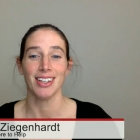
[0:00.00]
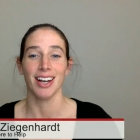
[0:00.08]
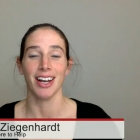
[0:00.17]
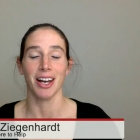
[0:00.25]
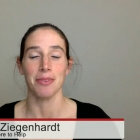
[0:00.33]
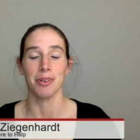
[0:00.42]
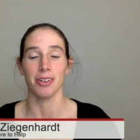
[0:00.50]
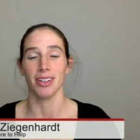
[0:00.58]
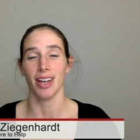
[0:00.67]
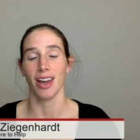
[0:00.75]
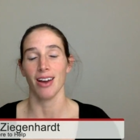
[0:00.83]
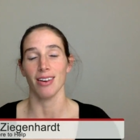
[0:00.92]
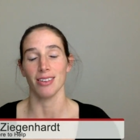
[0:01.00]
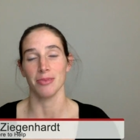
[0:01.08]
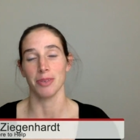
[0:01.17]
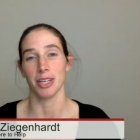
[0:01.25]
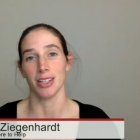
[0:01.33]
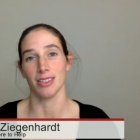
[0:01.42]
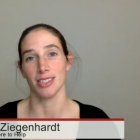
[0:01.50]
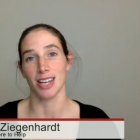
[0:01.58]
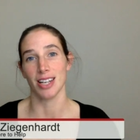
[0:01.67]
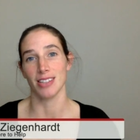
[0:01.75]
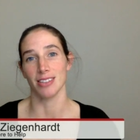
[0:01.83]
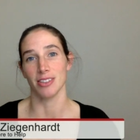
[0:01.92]
on how, and we can
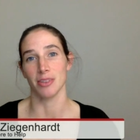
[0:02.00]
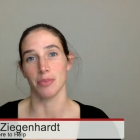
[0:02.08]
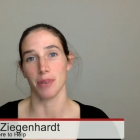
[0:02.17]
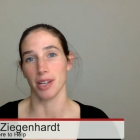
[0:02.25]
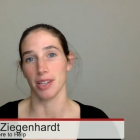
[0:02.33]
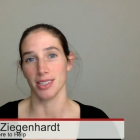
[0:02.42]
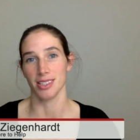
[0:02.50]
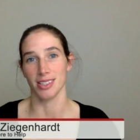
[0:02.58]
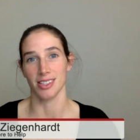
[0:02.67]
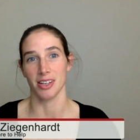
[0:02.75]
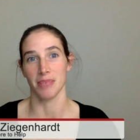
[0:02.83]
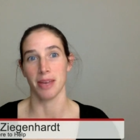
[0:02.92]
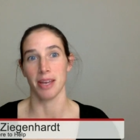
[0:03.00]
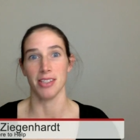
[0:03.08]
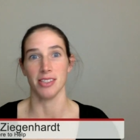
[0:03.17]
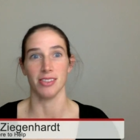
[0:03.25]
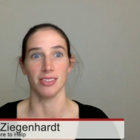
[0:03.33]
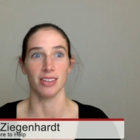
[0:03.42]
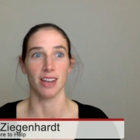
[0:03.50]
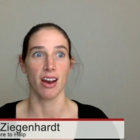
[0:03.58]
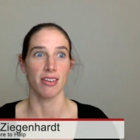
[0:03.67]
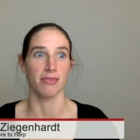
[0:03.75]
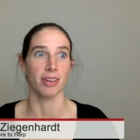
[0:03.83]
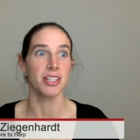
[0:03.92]
start to adopt practices that are based on
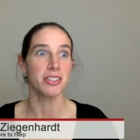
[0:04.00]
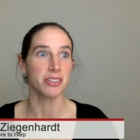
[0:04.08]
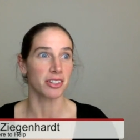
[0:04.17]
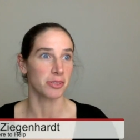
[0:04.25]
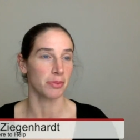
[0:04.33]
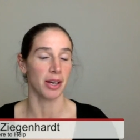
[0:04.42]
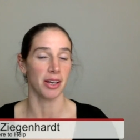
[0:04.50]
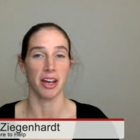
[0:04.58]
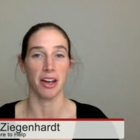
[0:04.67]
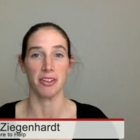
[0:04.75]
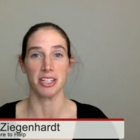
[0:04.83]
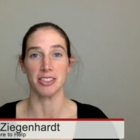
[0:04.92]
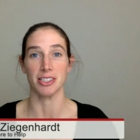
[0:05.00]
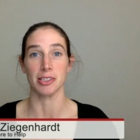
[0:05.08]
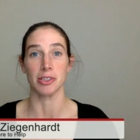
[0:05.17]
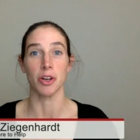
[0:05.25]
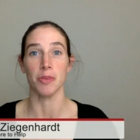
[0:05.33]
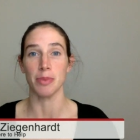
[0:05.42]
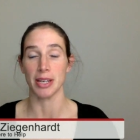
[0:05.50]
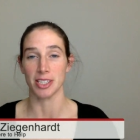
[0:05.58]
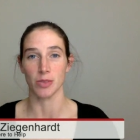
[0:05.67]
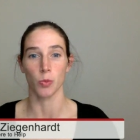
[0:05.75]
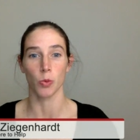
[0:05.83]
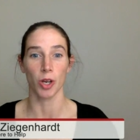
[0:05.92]
current research about how dancers learn
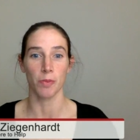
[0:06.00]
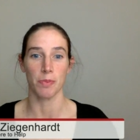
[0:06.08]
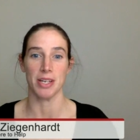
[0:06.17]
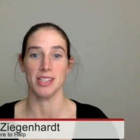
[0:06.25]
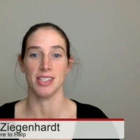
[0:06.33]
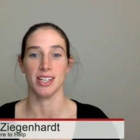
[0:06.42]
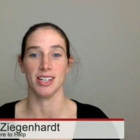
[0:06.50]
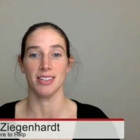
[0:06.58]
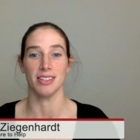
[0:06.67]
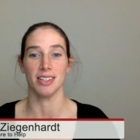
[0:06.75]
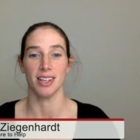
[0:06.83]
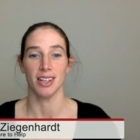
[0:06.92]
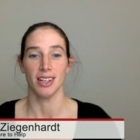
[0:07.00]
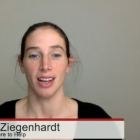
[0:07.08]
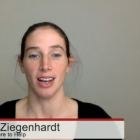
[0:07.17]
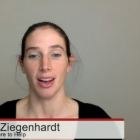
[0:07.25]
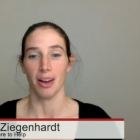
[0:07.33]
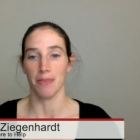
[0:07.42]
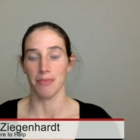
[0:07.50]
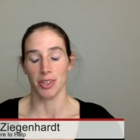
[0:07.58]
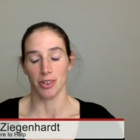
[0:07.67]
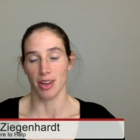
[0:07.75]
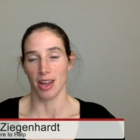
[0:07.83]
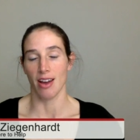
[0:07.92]
best and work best and,
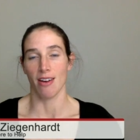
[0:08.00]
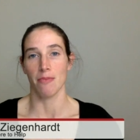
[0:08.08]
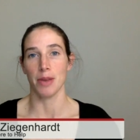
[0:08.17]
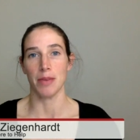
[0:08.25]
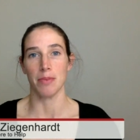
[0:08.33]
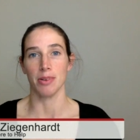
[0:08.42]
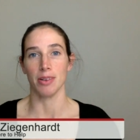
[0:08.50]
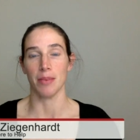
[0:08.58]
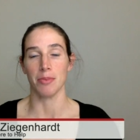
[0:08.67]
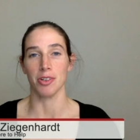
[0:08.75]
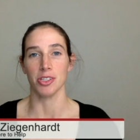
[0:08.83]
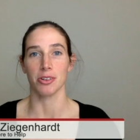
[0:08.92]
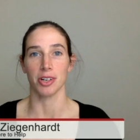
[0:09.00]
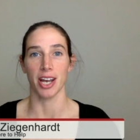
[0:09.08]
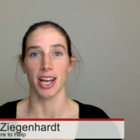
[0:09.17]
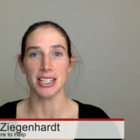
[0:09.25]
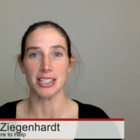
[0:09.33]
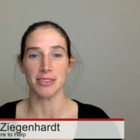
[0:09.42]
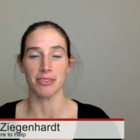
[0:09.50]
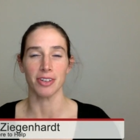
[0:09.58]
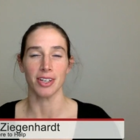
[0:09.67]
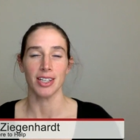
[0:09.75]
how people are most creative.